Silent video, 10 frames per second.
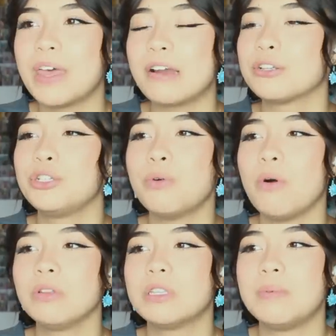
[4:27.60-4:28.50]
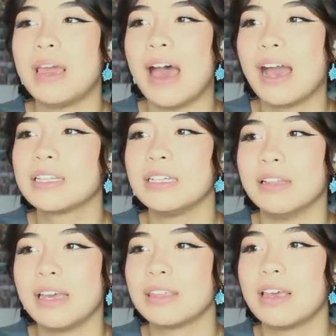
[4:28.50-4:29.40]
they are too old to be acting
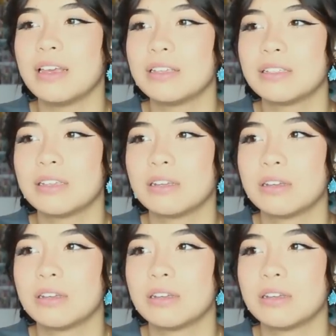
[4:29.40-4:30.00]
like this.